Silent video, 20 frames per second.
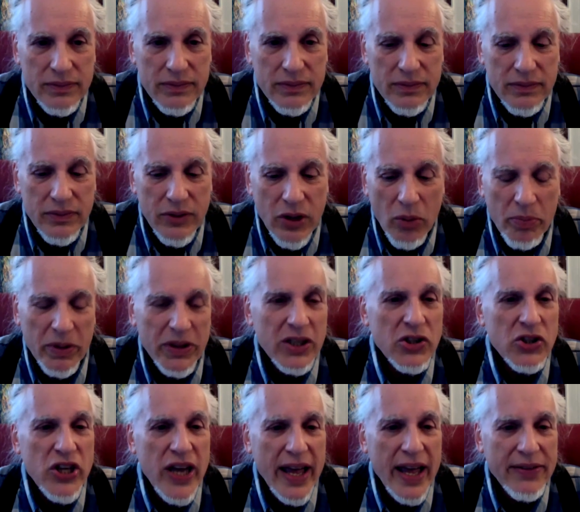No, but the
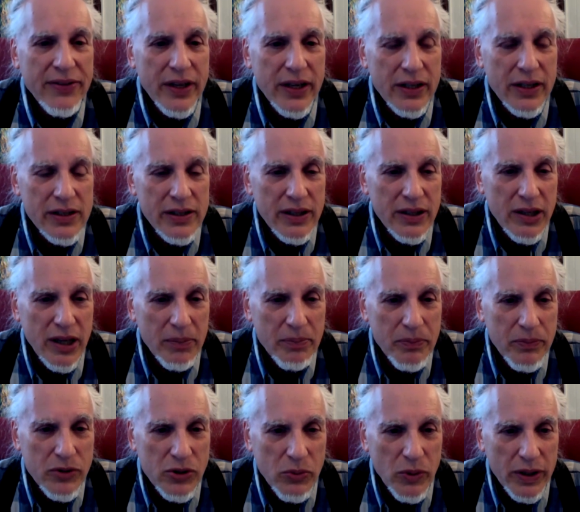chat thing's lit
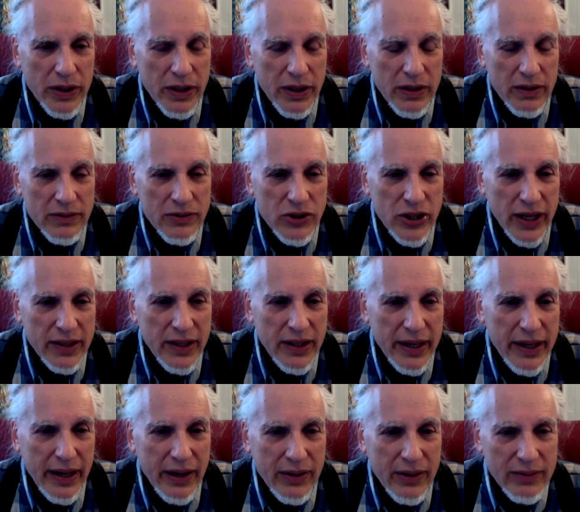up. Do you want to check
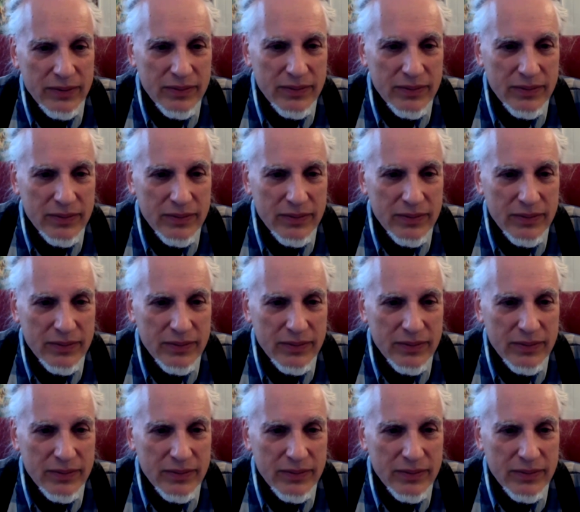that out?